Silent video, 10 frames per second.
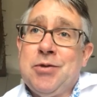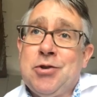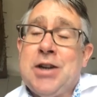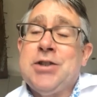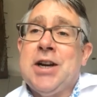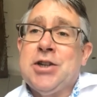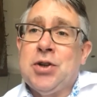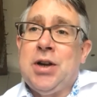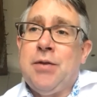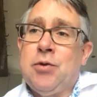
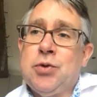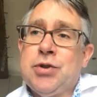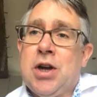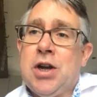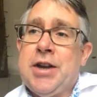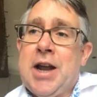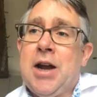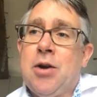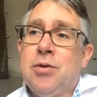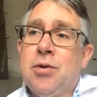transaction levels are
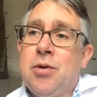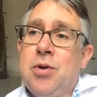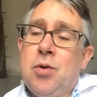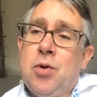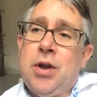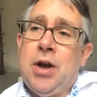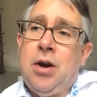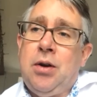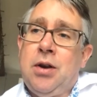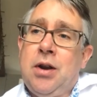down,
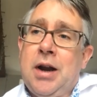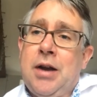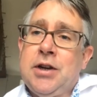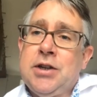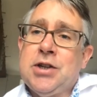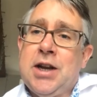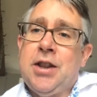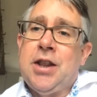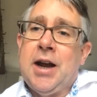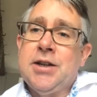although, having said
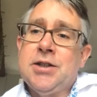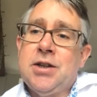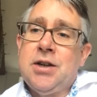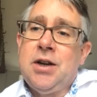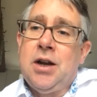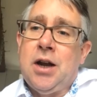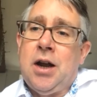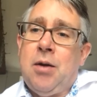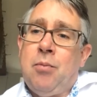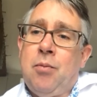that,
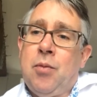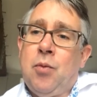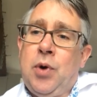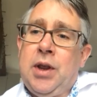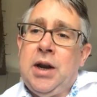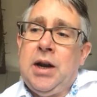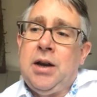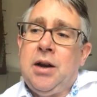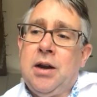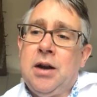
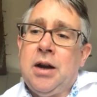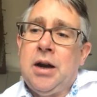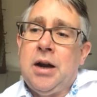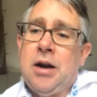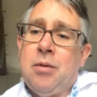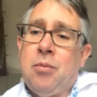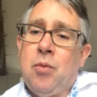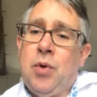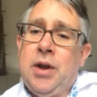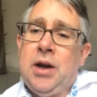within
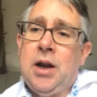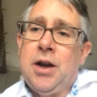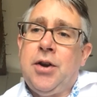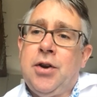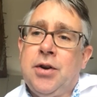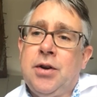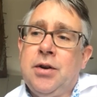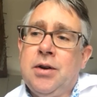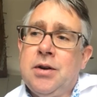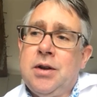
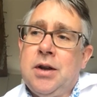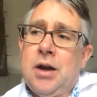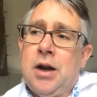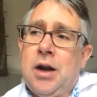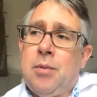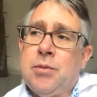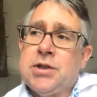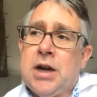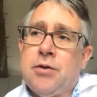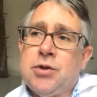London,
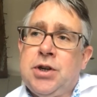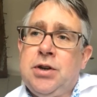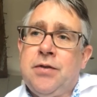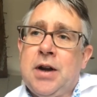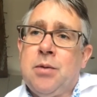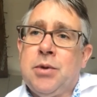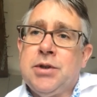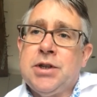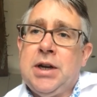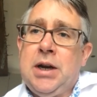Savills' new
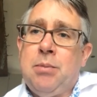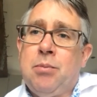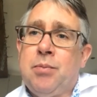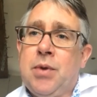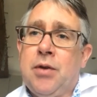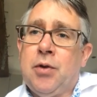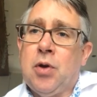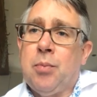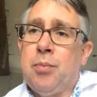development team, we've got